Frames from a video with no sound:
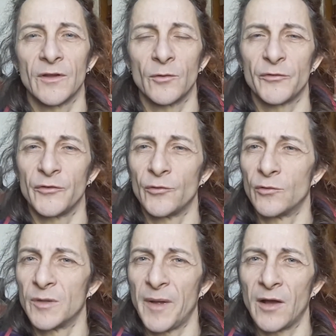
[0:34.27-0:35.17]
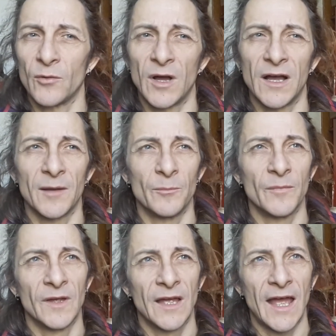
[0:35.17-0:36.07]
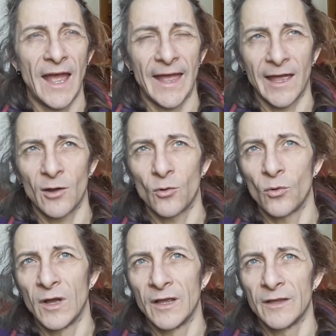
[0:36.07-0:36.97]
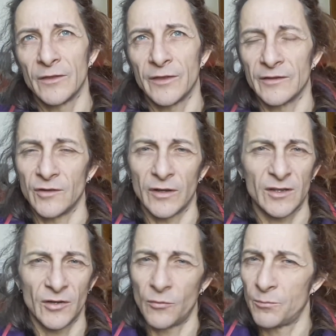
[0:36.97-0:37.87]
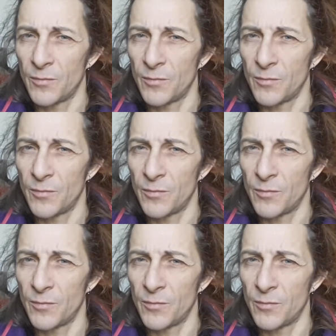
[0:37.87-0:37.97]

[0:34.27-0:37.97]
They'll often talk about how things like, you know,